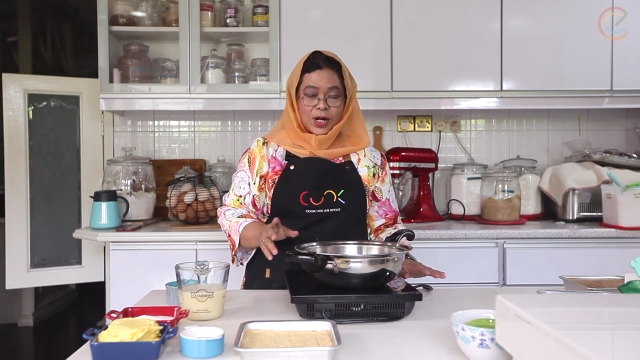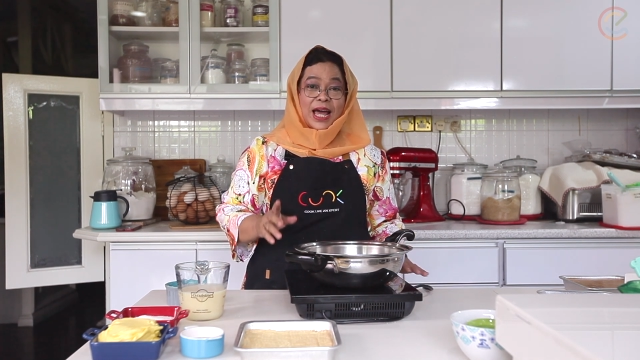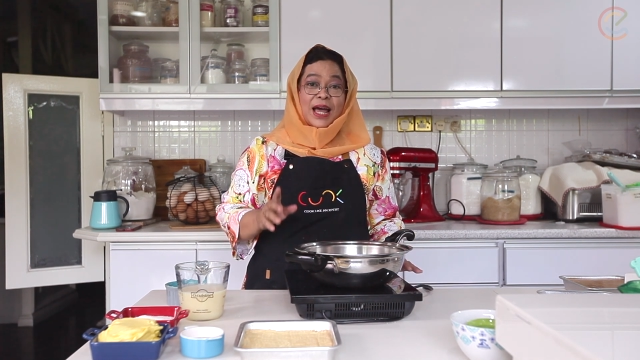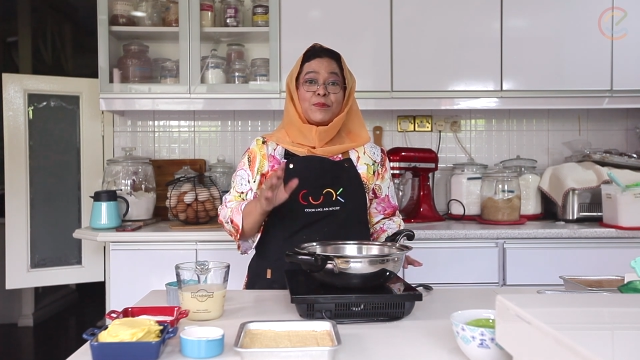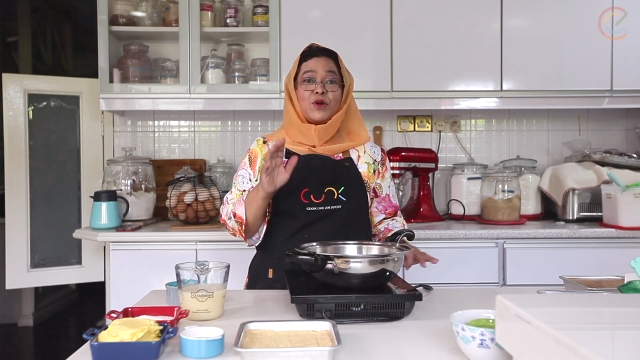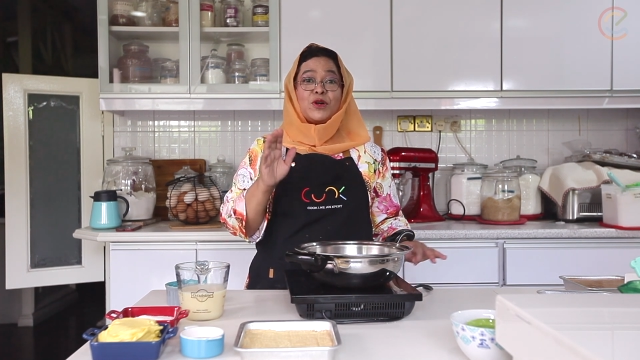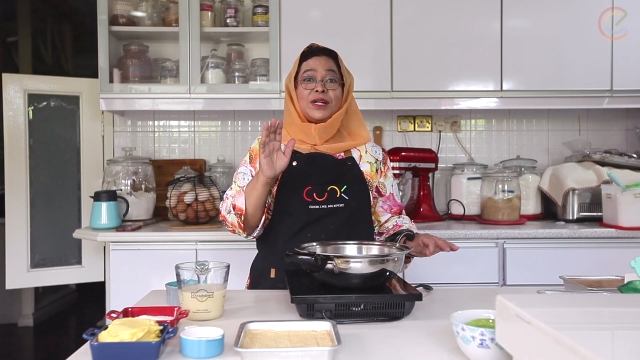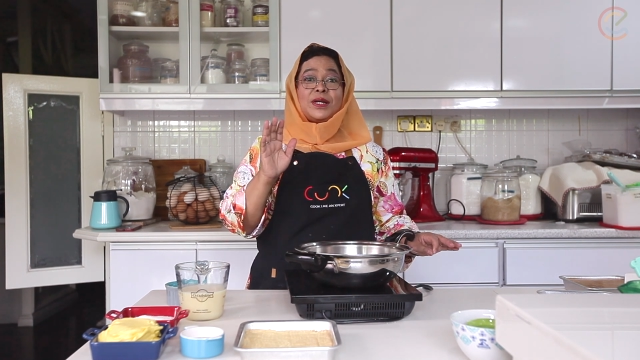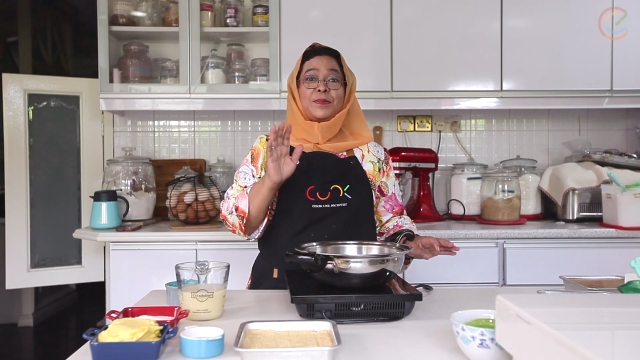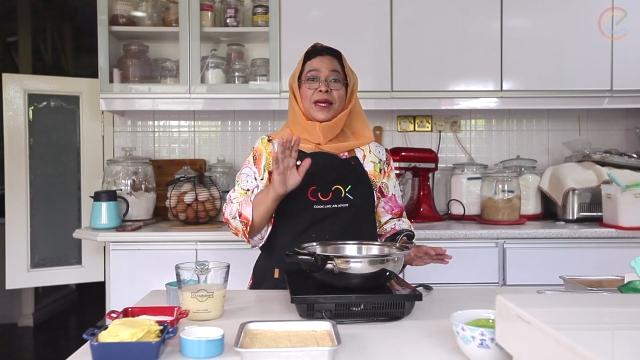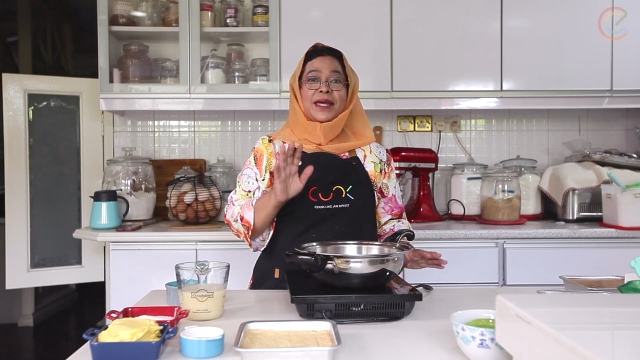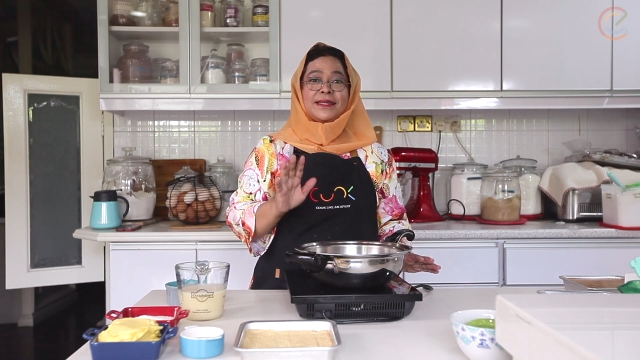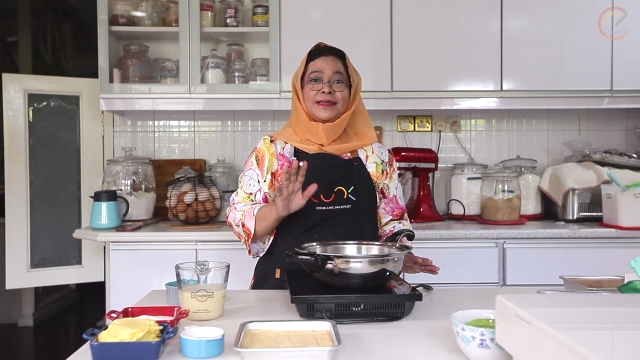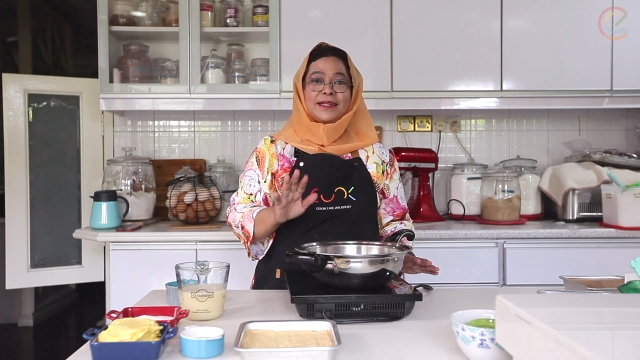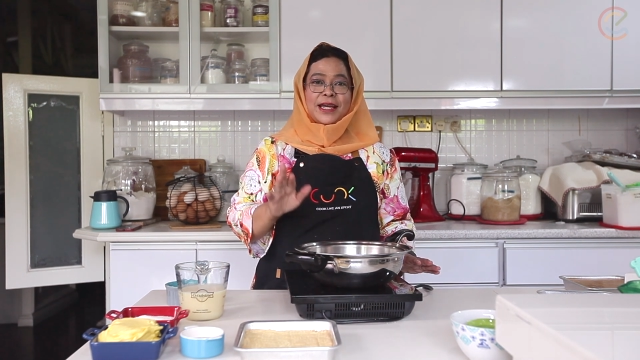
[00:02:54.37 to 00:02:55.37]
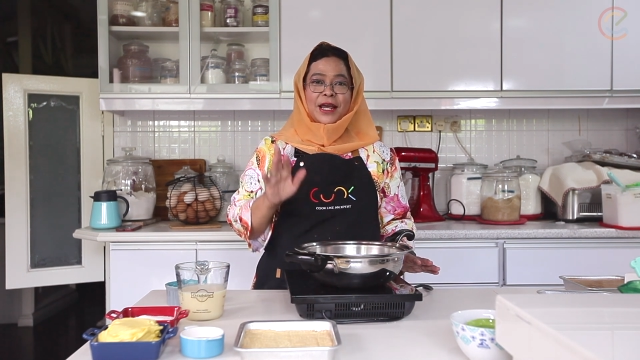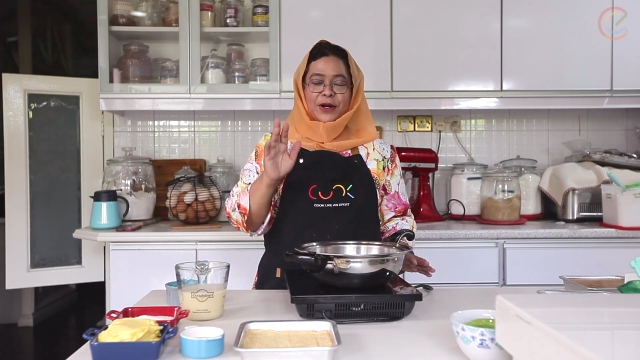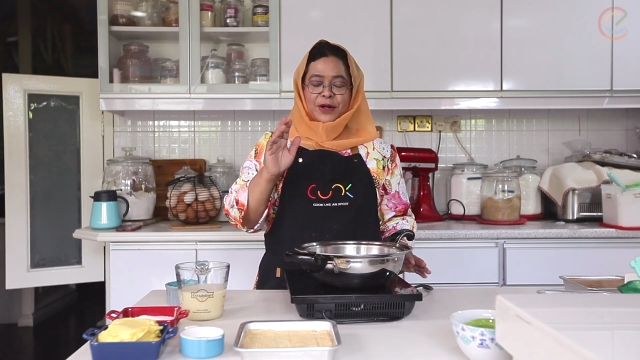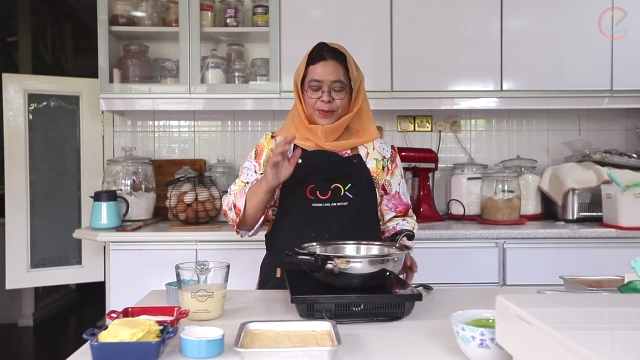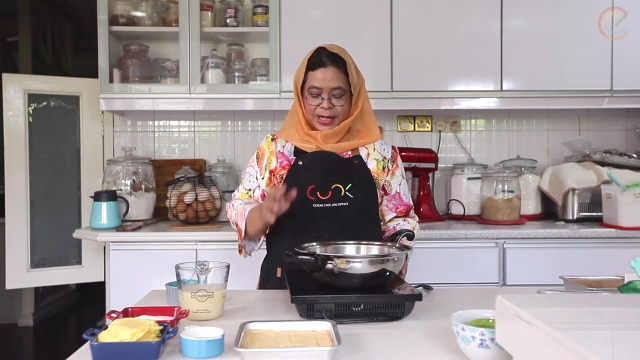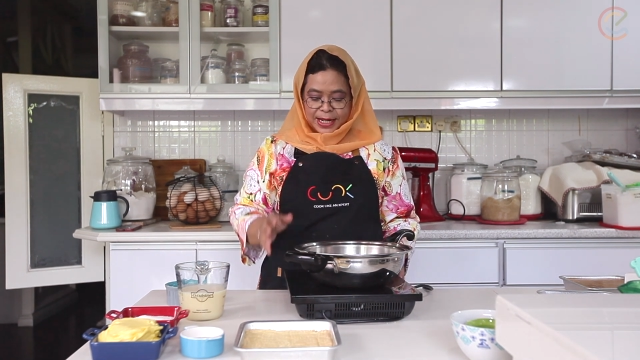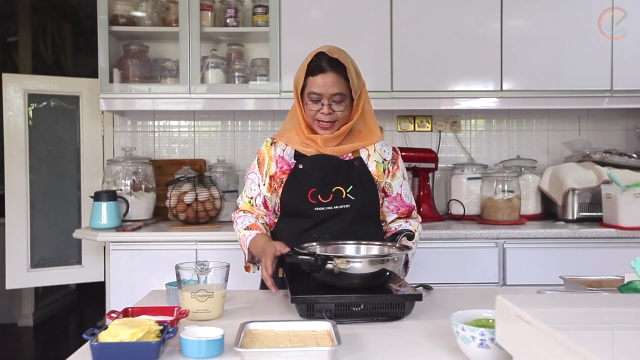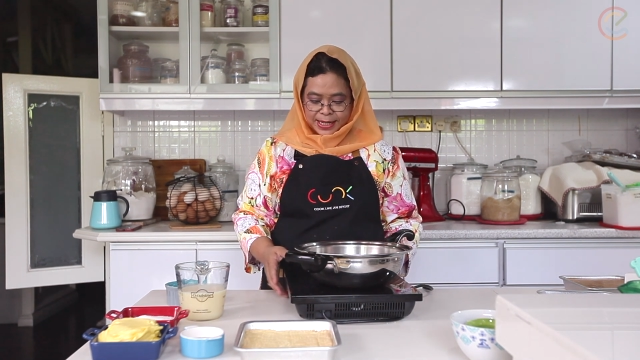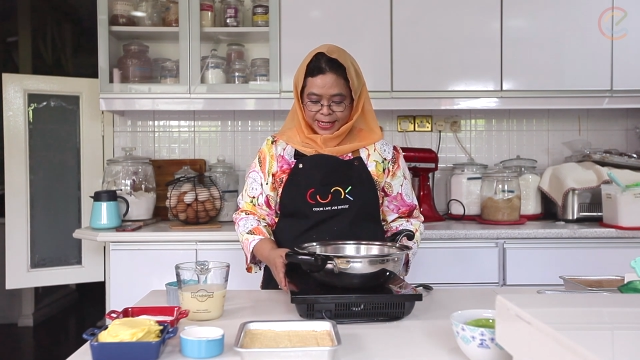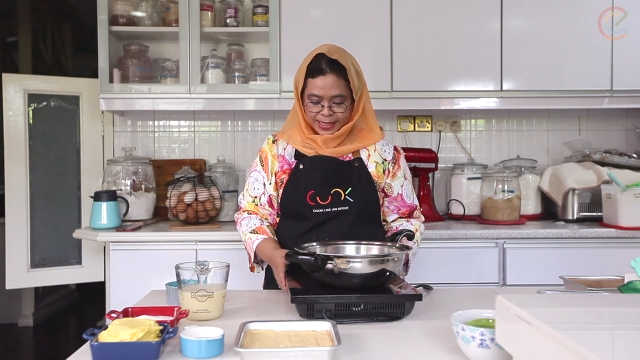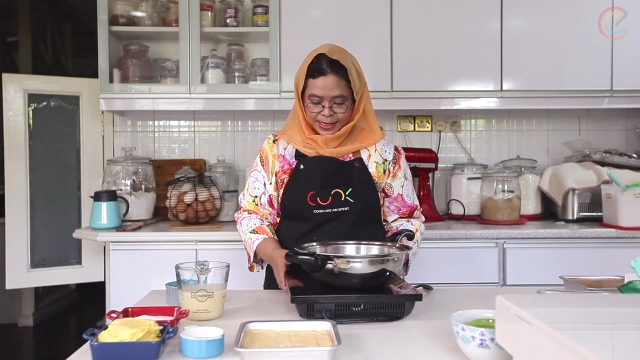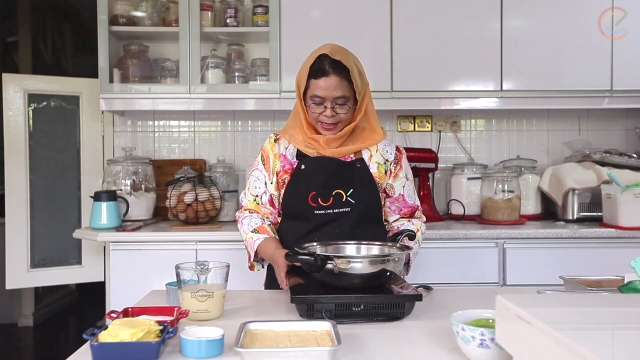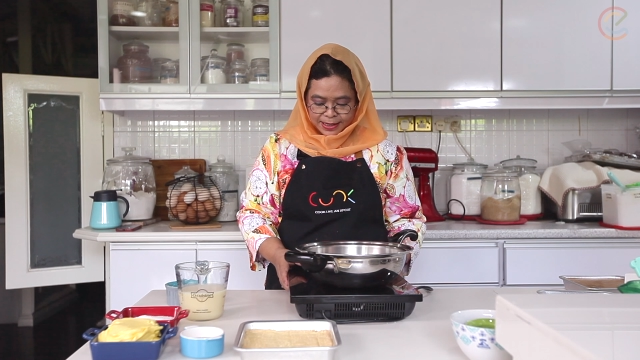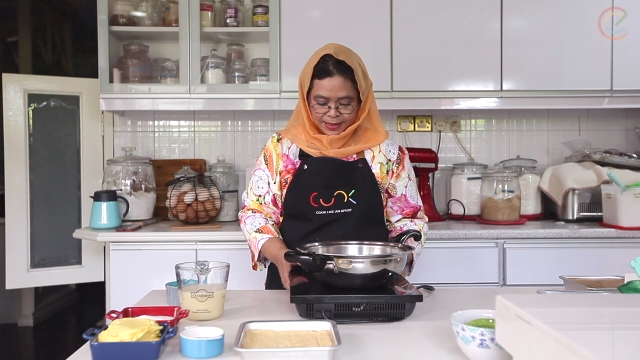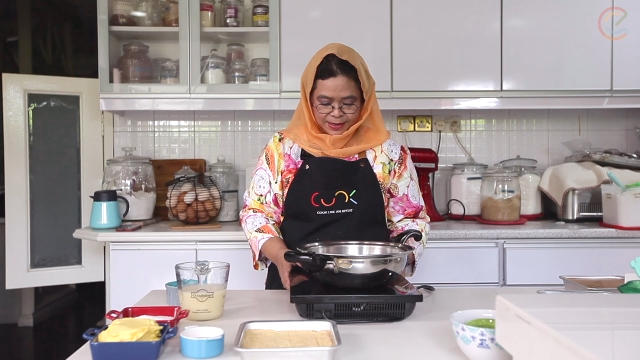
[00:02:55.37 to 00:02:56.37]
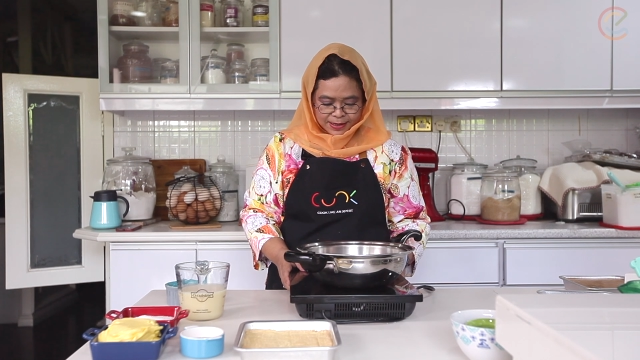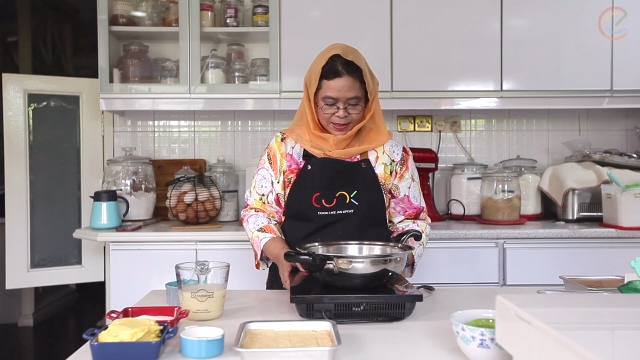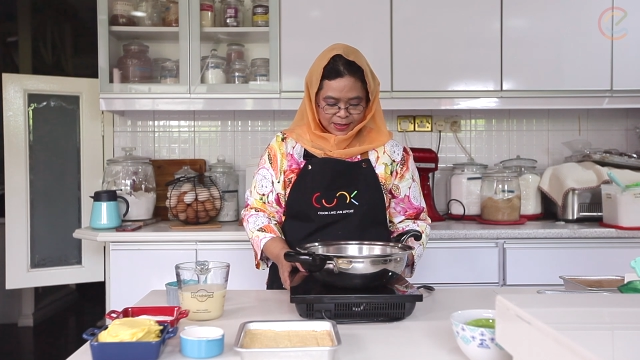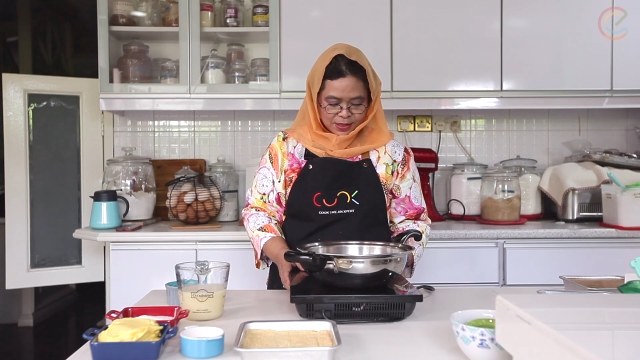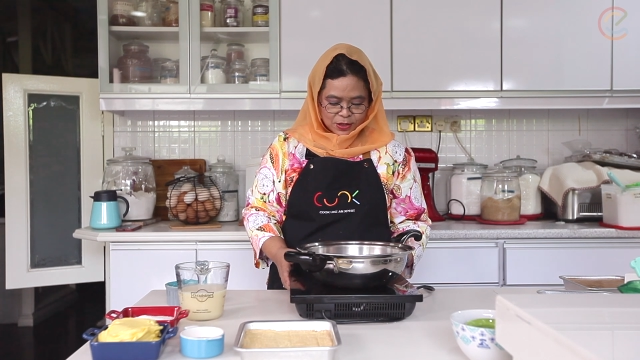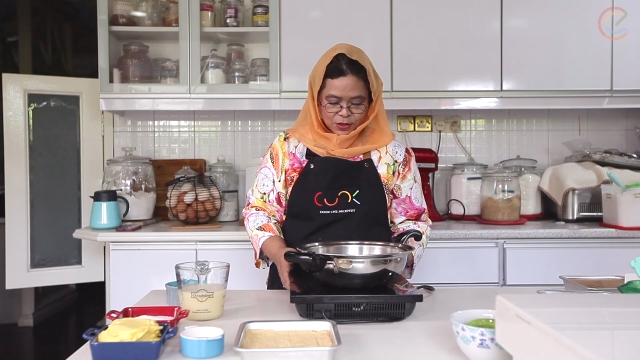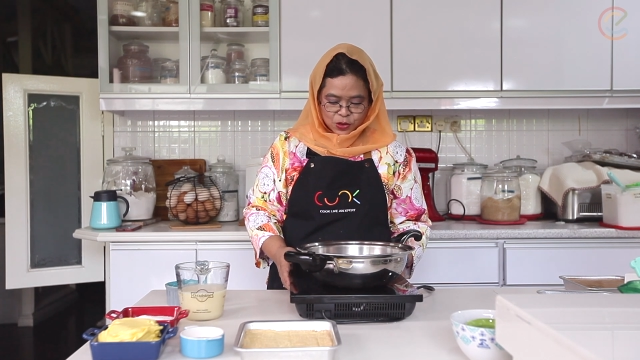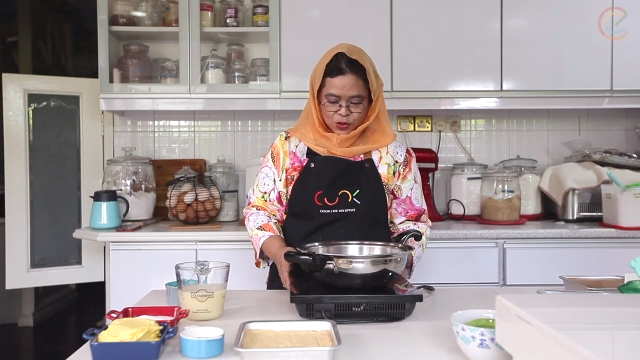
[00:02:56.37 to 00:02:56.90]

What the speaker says: I'm going to make the caramel layer.